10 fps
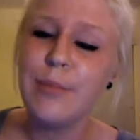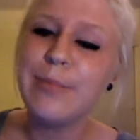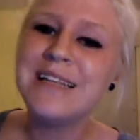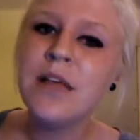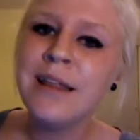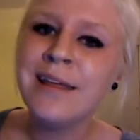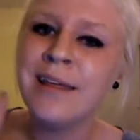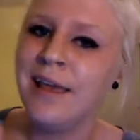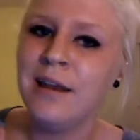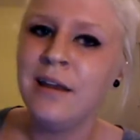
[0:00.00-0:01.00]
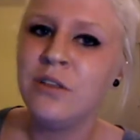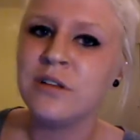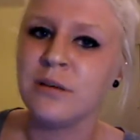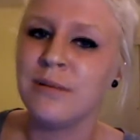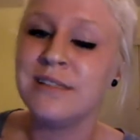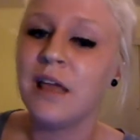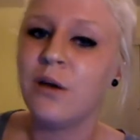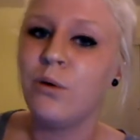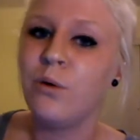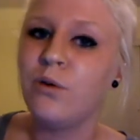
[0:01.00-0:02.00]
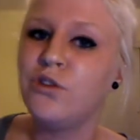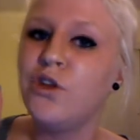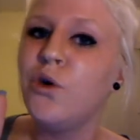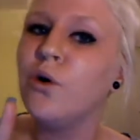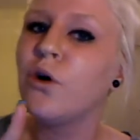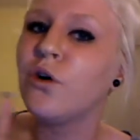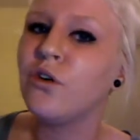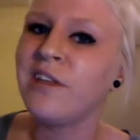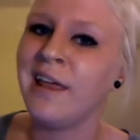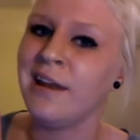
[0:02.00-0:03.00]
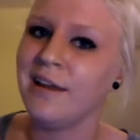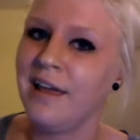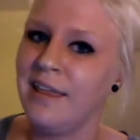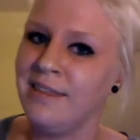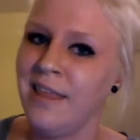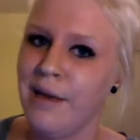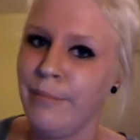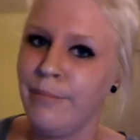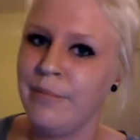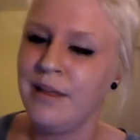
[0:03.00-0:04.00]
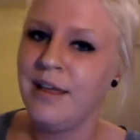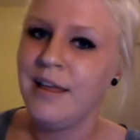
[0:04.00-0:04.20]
But it's not like any threesome. It's like with 2 girls and them.